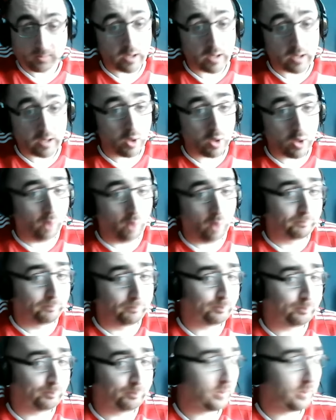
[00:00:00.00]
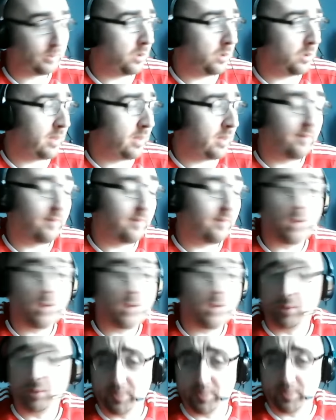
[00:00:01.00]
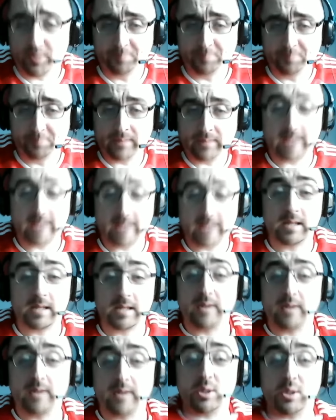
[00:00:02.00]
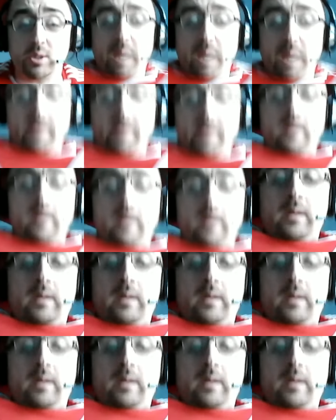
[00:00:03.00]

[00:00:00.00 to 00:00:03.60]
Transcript: So, without further ado, yes, ladies and gentlemen,